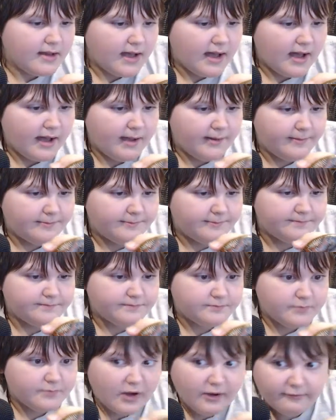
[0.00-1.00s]

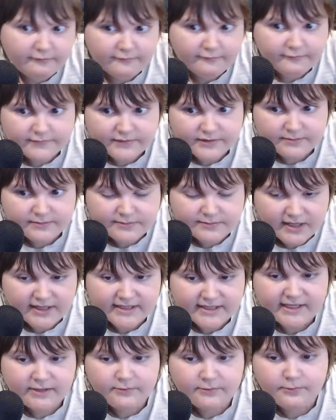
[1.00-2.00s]
well, you're
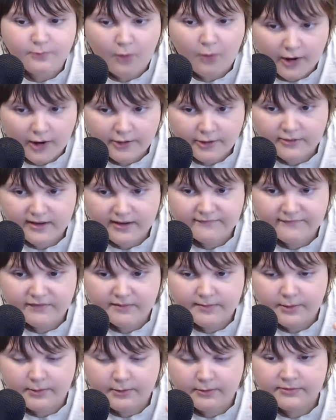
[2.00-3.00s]
gonna need water out of a
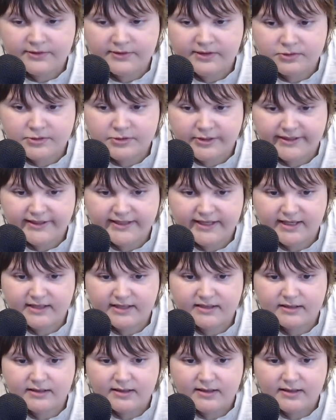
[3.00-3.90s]
bowl. They'll drink it.